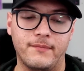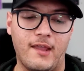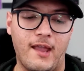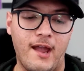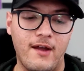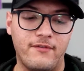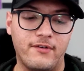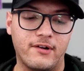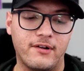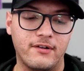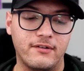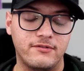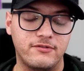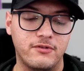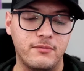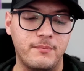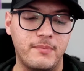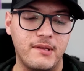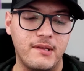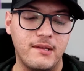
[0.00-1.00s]
Africa
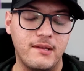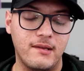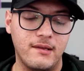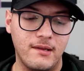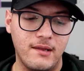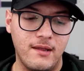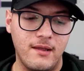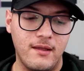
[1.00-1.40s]
to be